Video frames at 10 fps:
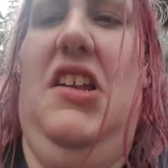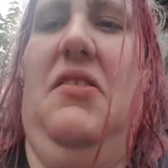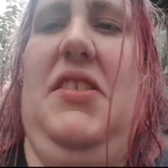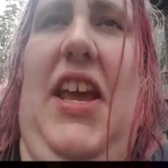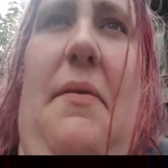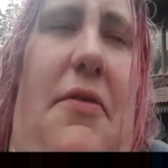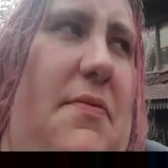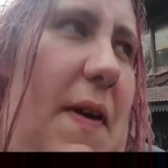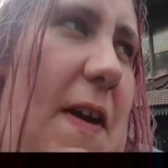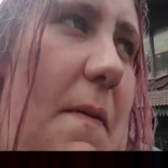Yeah, a
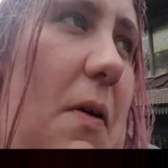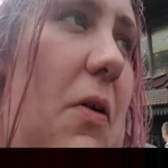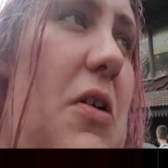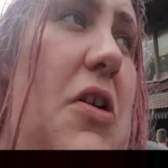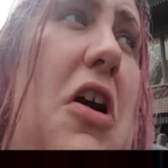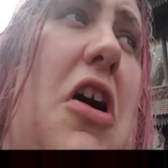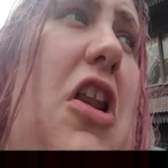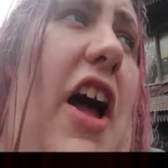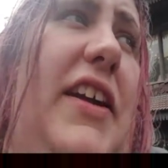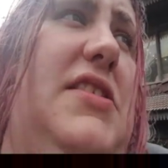little tip with
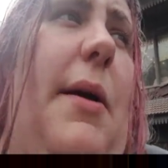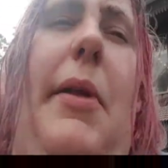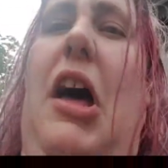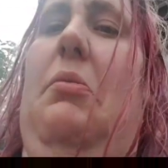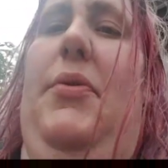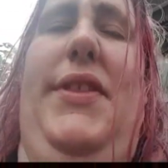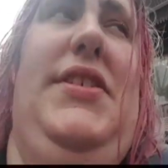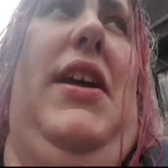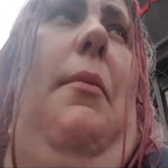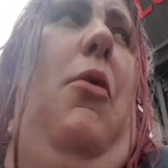people, like
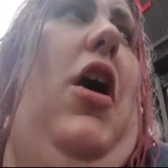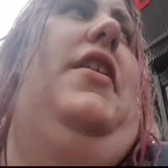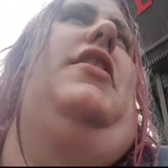double up with